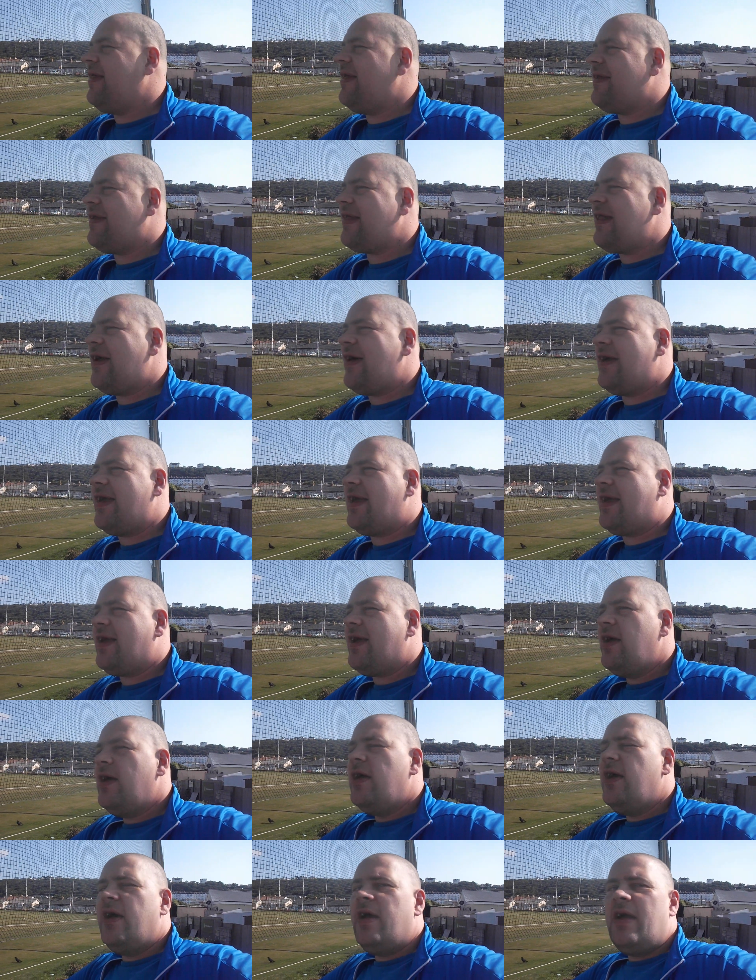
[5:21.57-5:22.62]
There's like
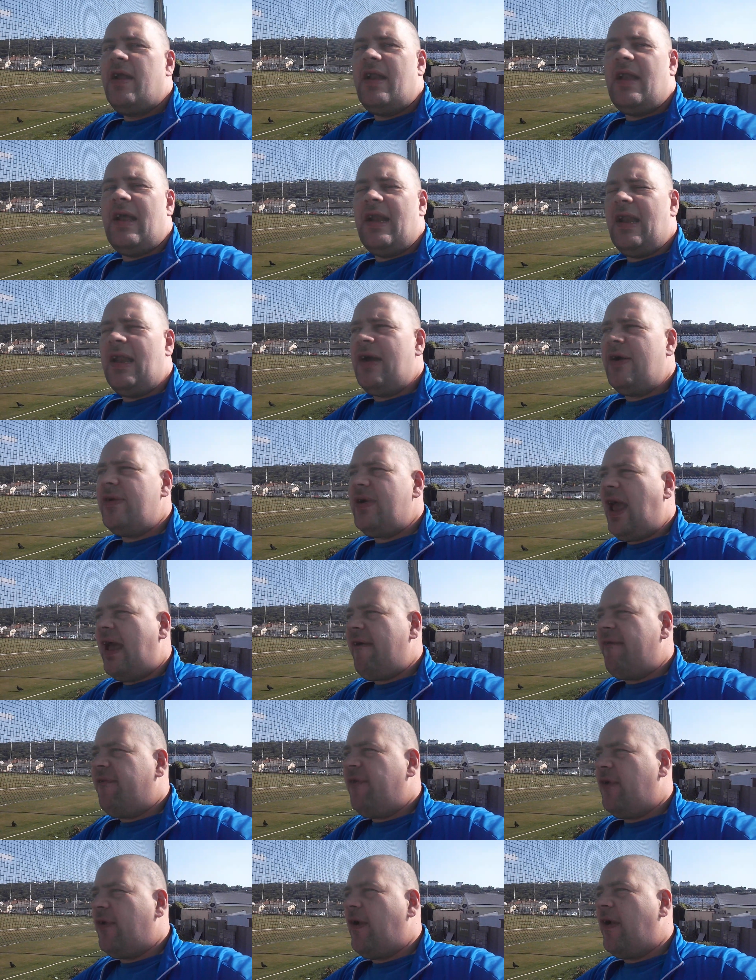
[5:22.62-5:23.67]
a little load of
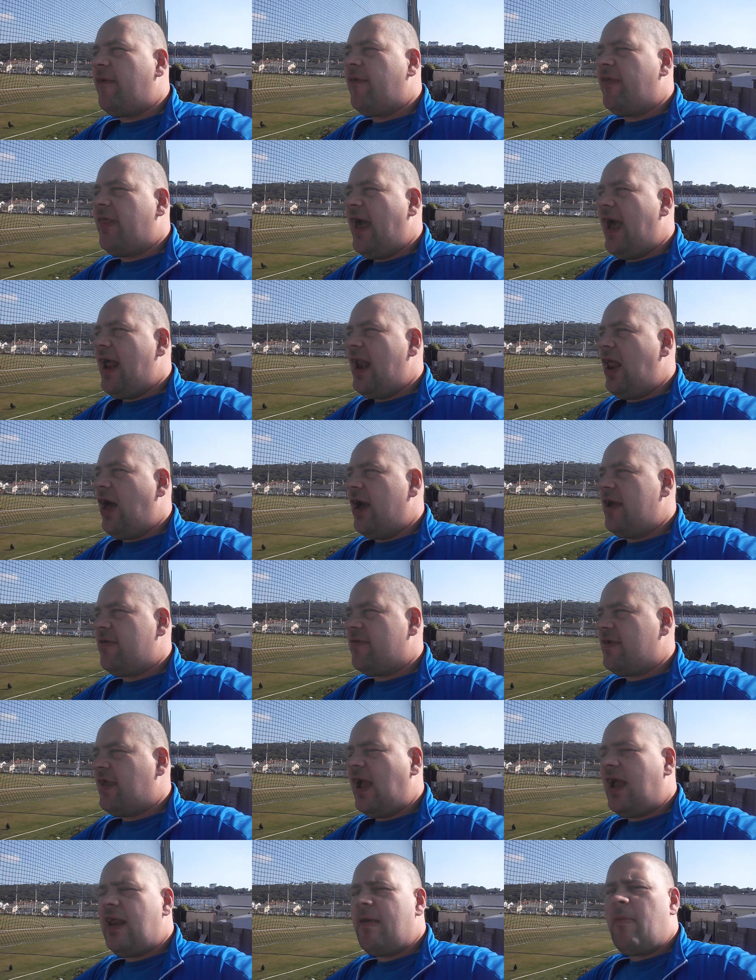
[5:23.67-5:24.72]
Ethel over there, like
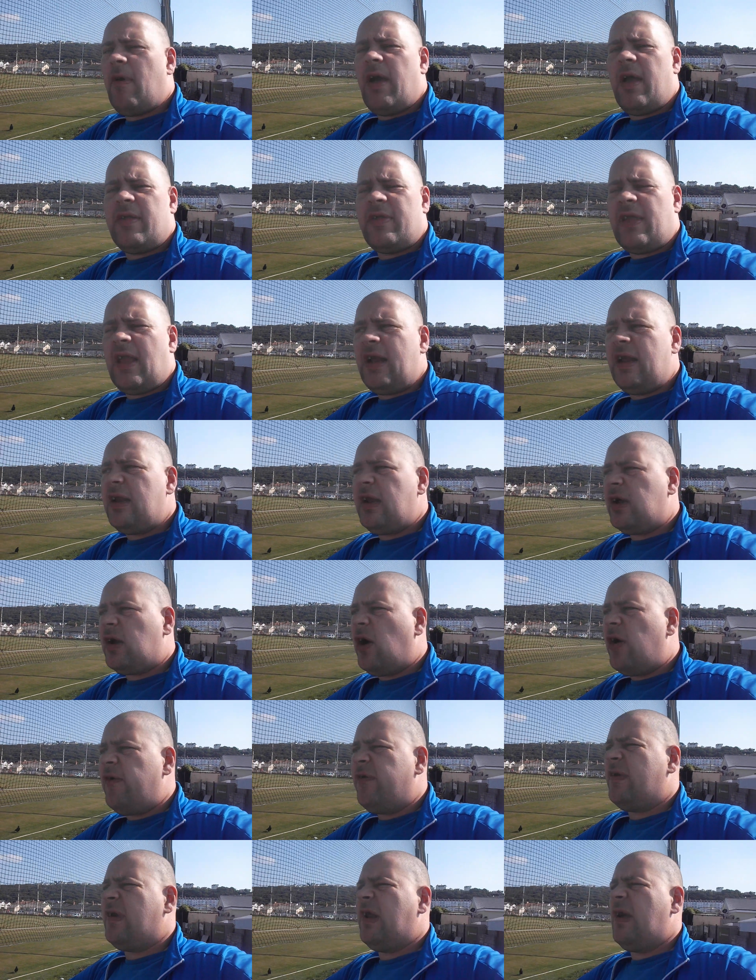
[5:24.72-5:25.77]
stealing a
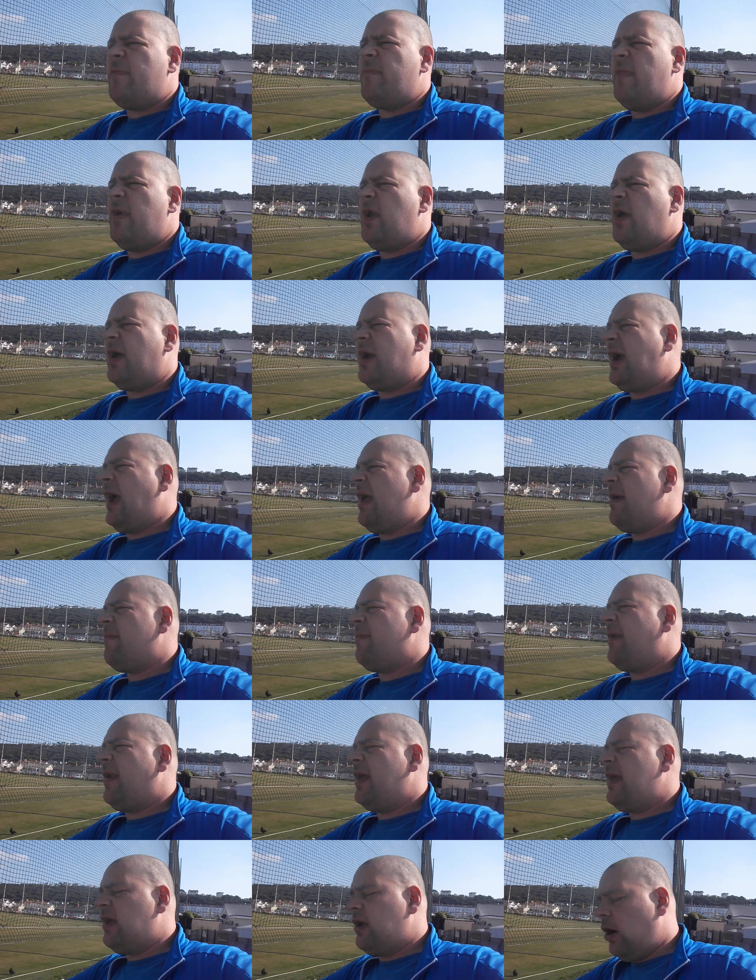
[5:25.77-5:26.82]
golf club, mate. I can't even
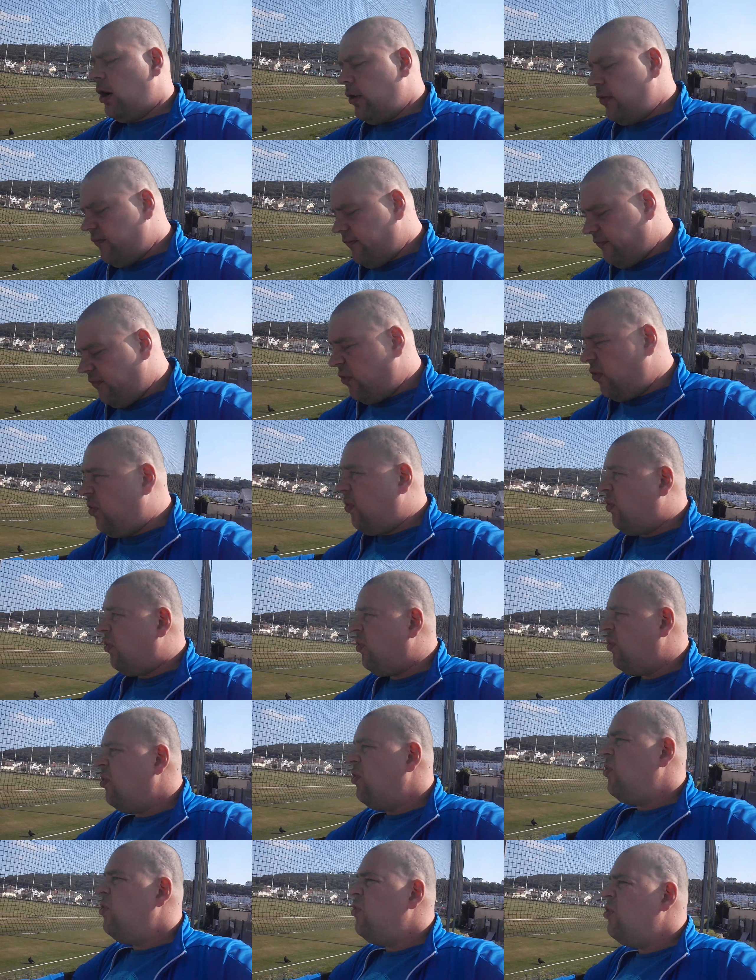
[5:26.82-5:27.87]
play golf or
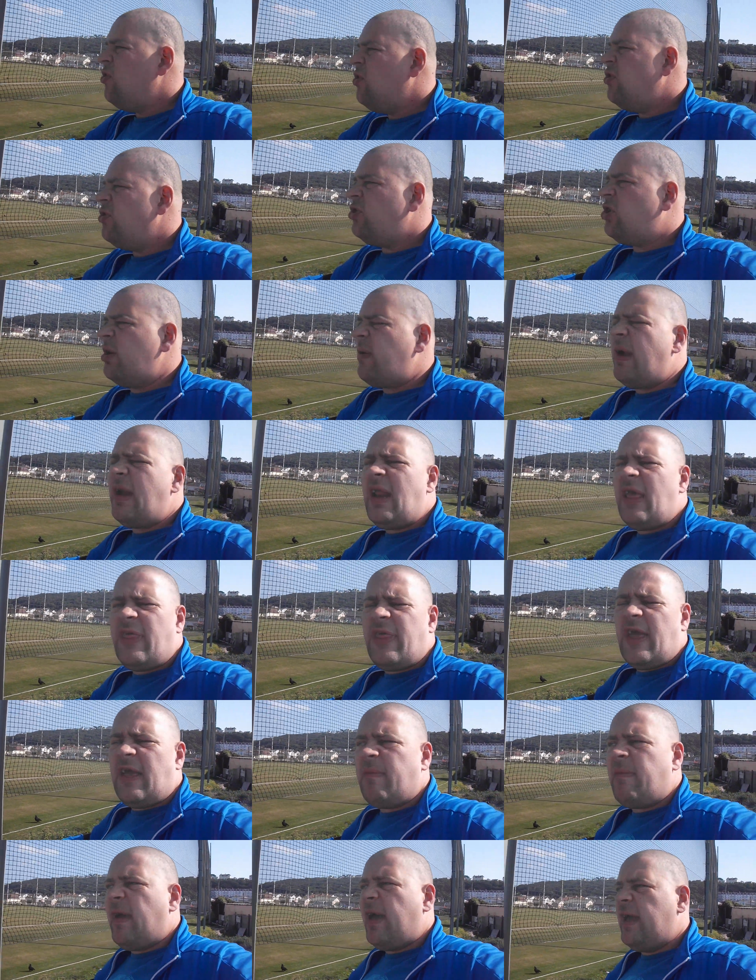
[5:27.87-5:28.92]
do
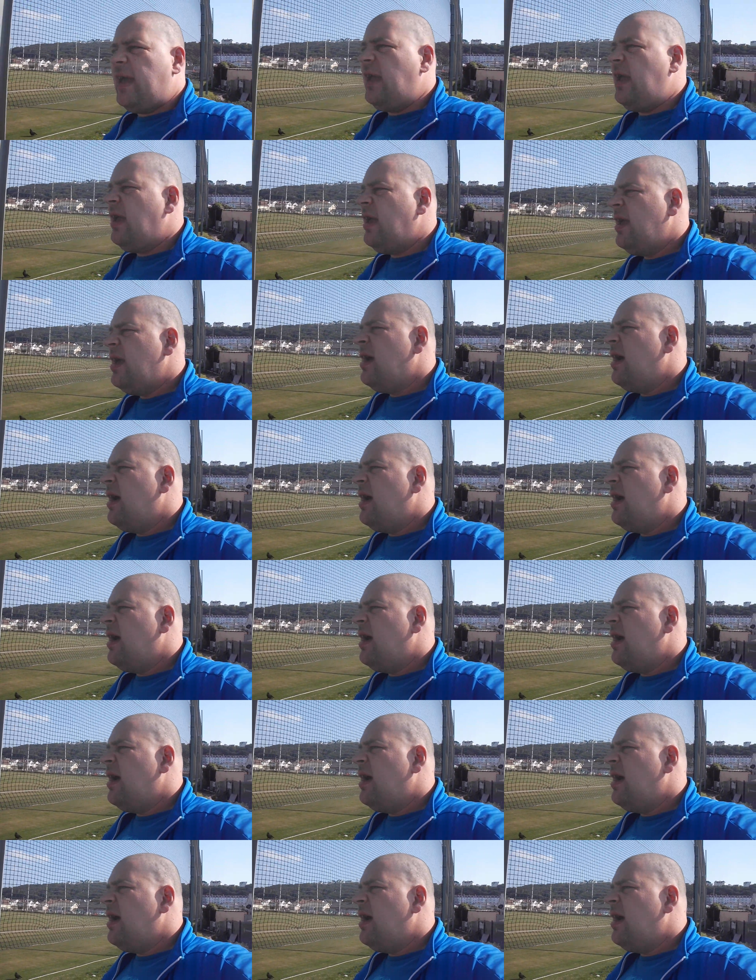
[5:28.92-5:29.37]
anything, mate.